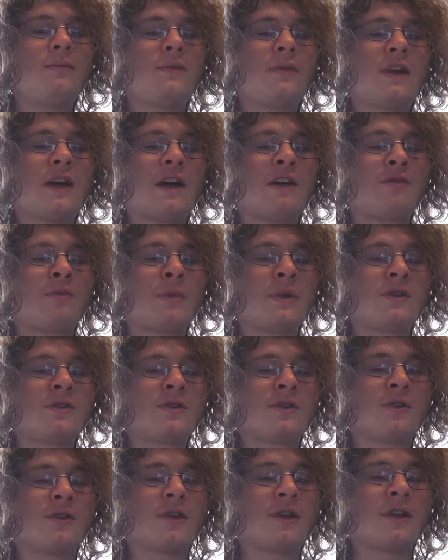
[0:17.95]
I've been
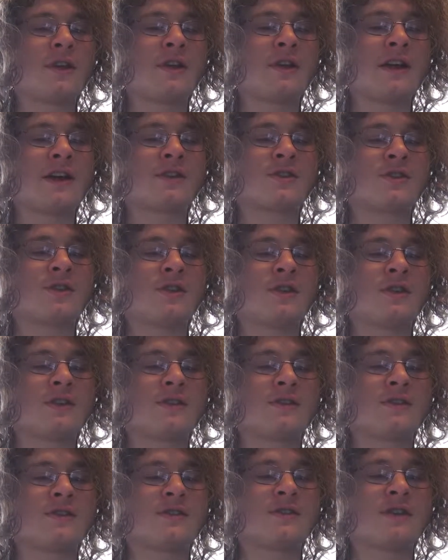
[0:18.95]
told that it actually
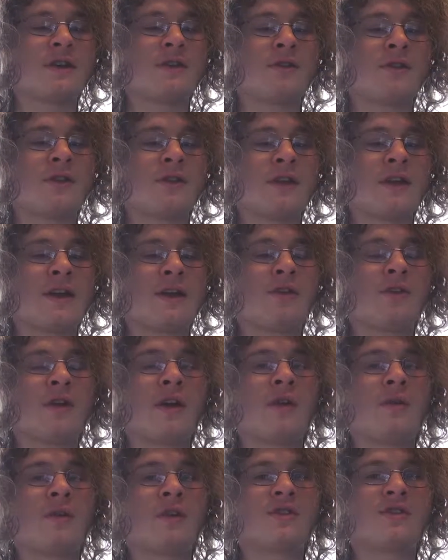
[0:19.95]
doesn't sound all that
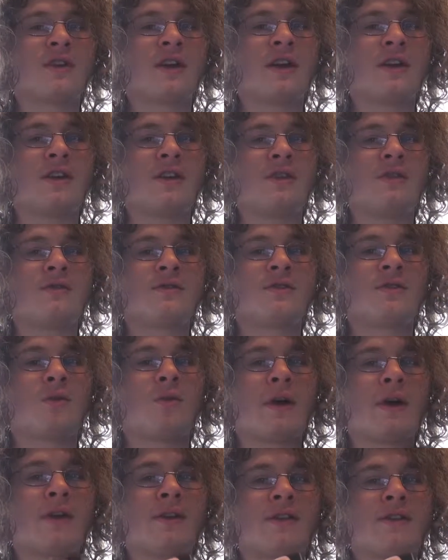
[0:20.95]
great when trying to use the
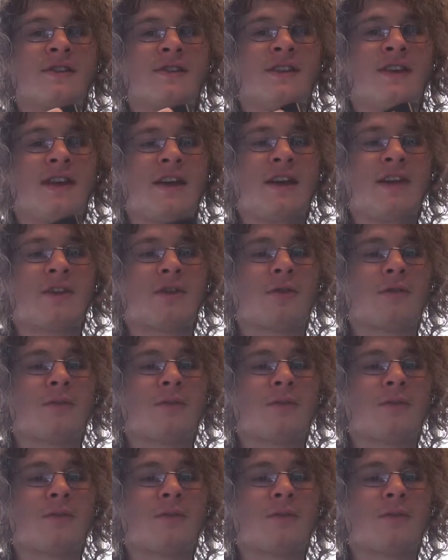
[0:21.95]
wireless kit,